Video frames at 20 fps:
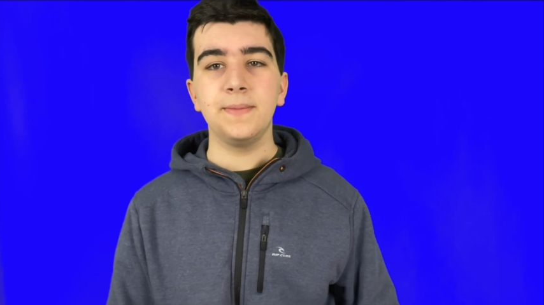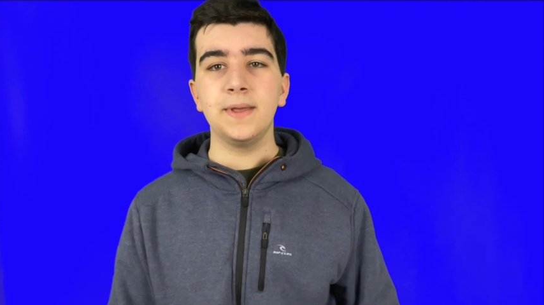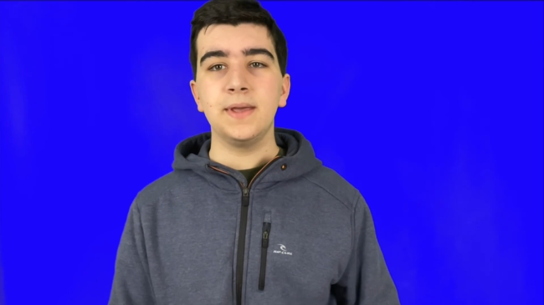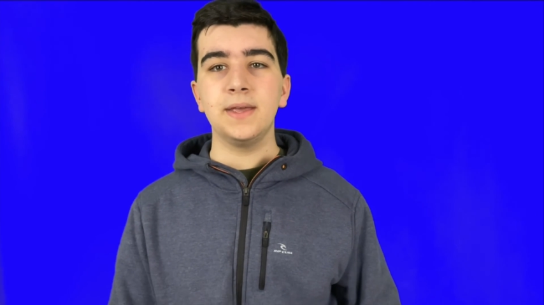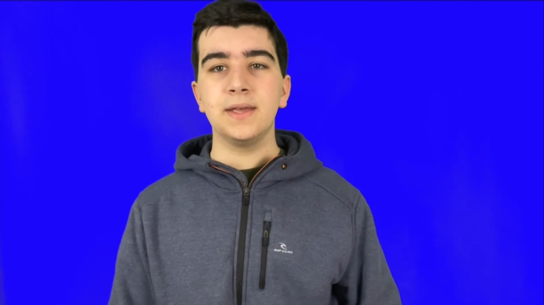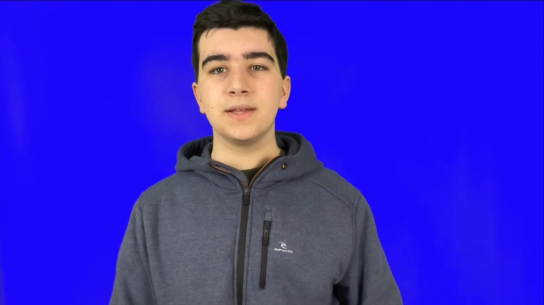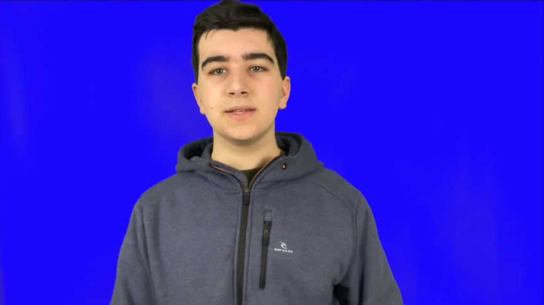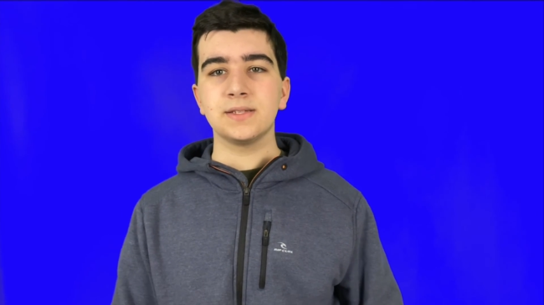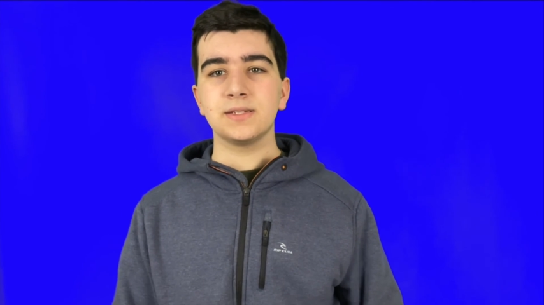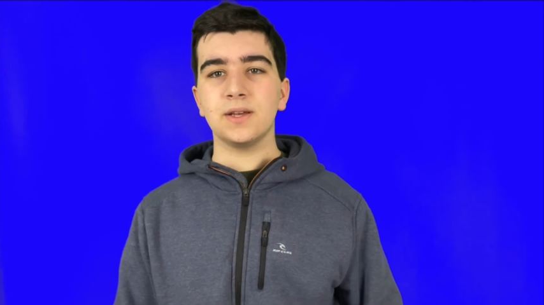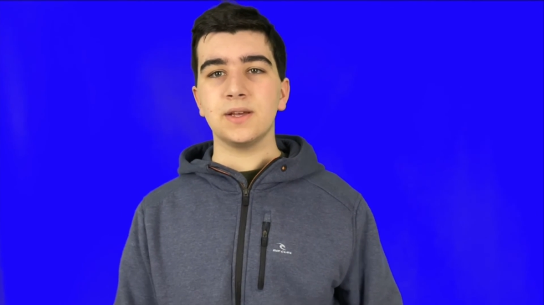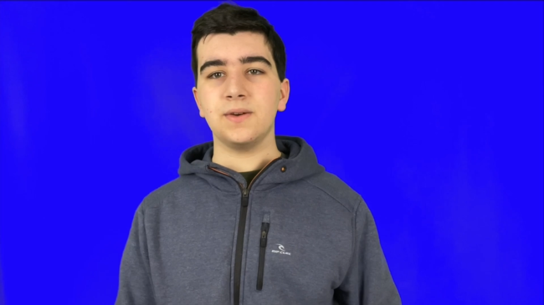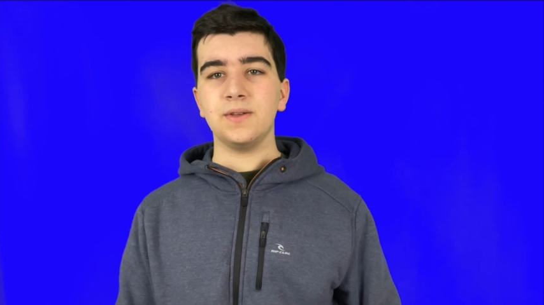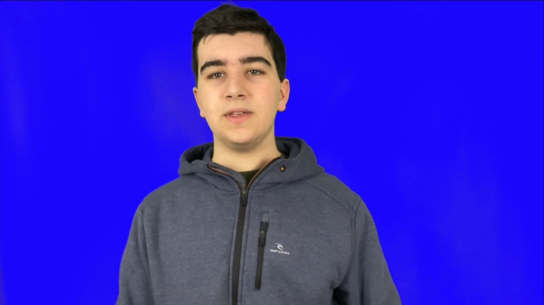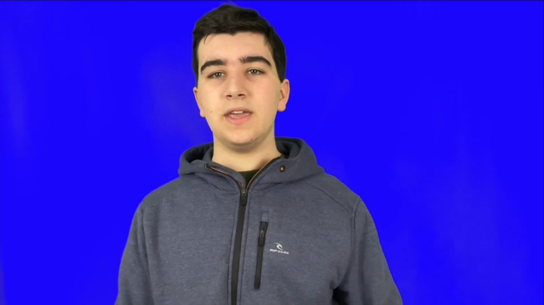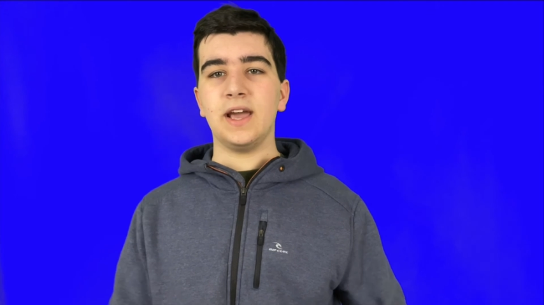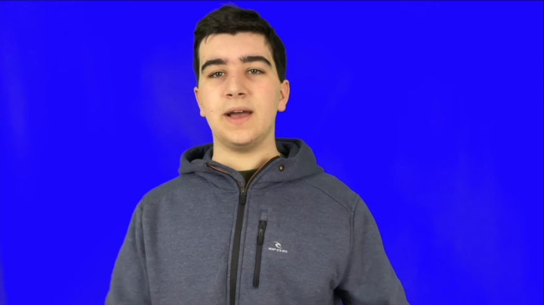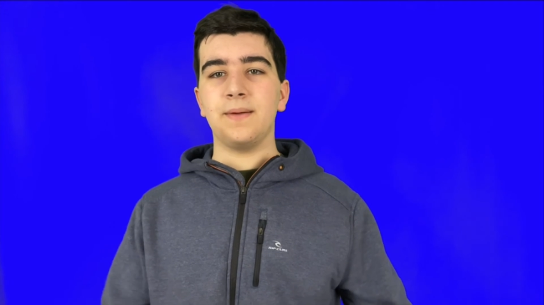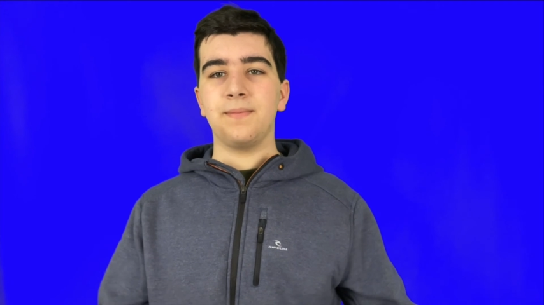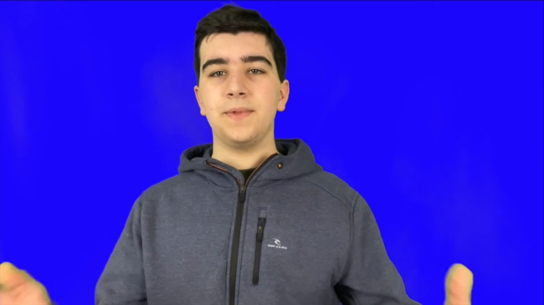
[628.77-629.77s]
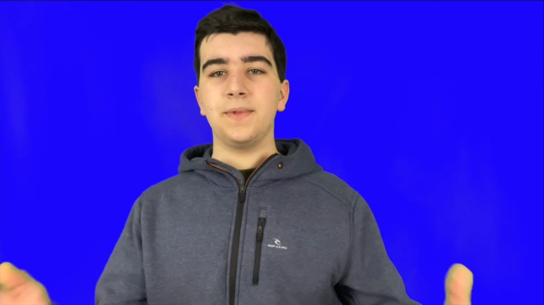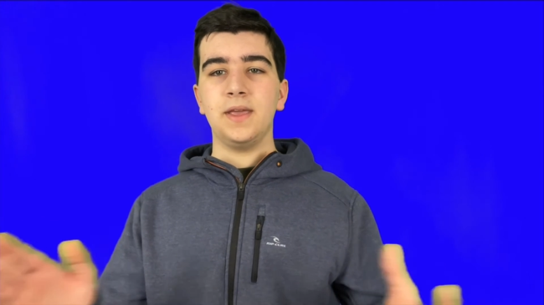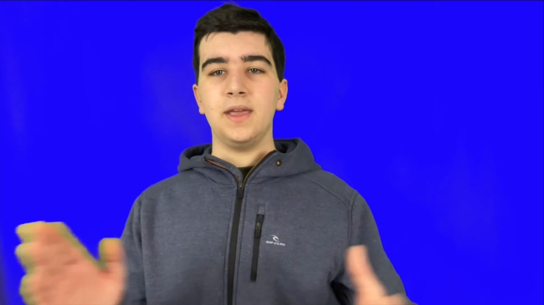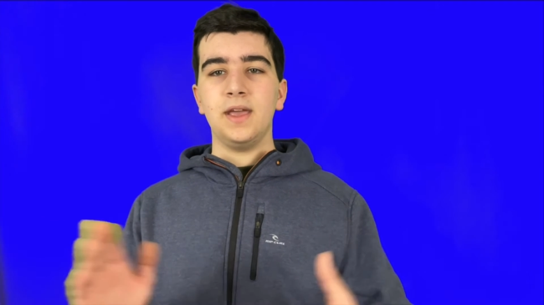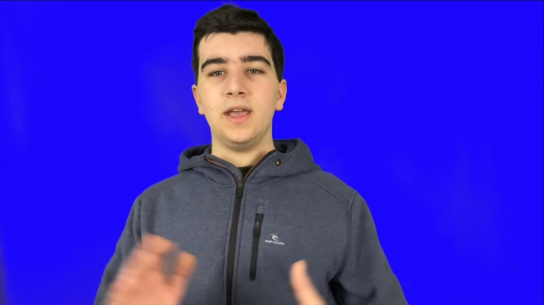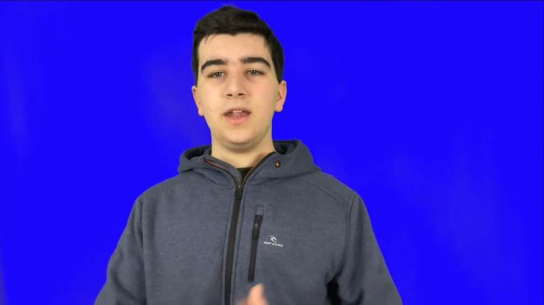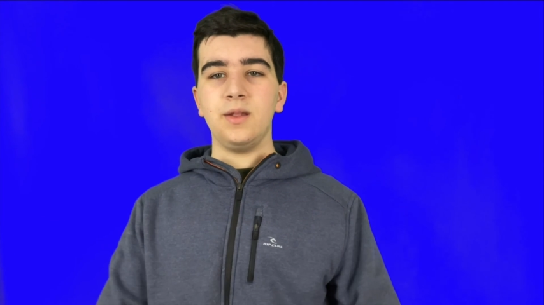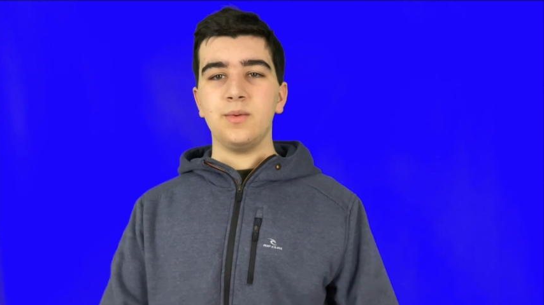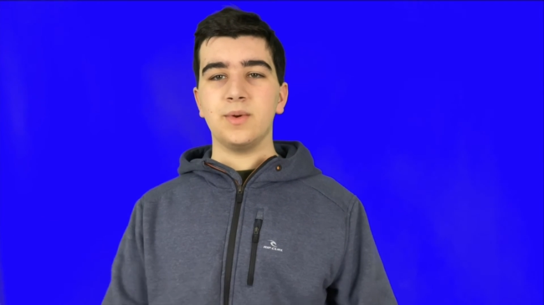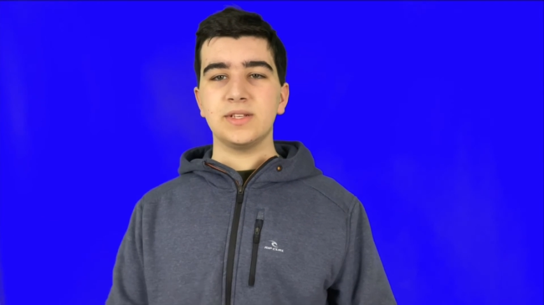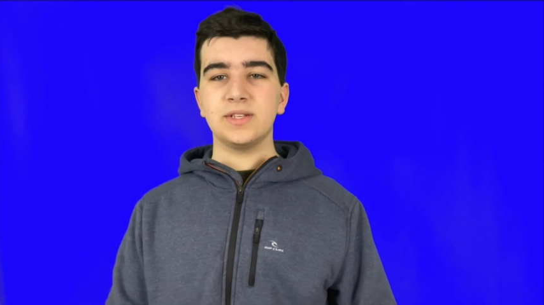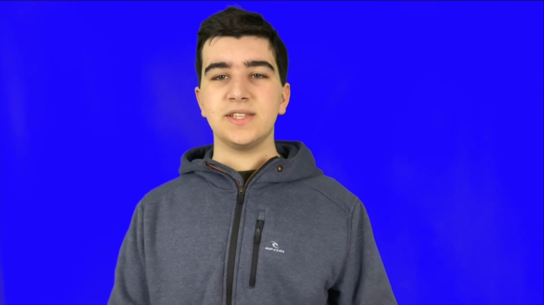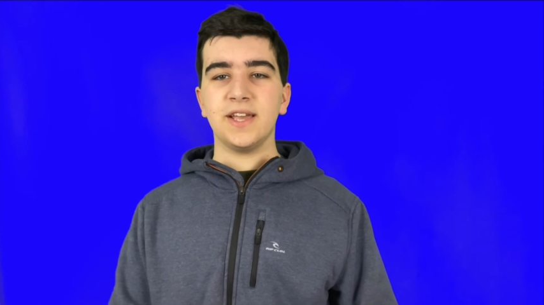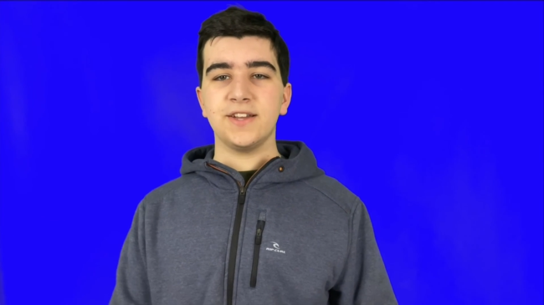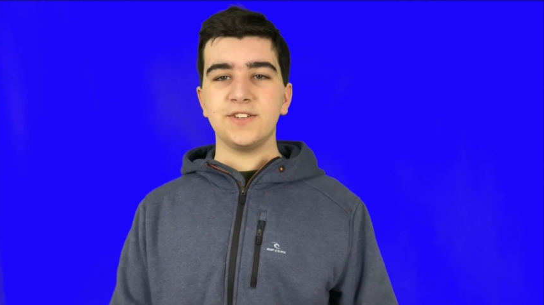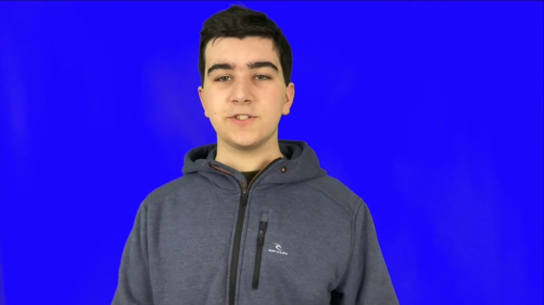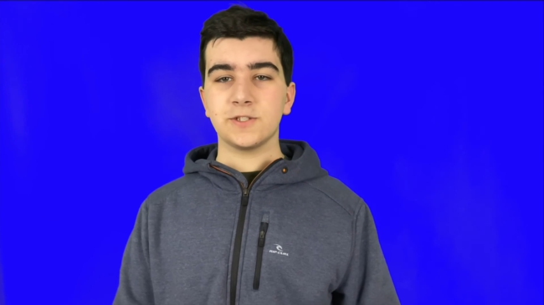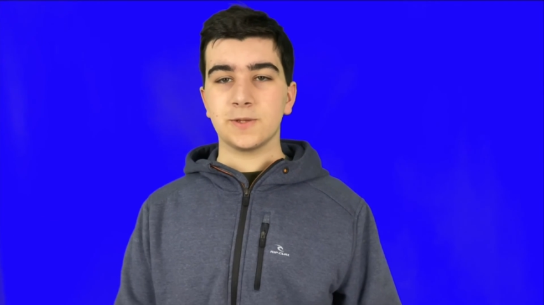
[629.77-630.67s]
So, yeah. Anyways, like, share,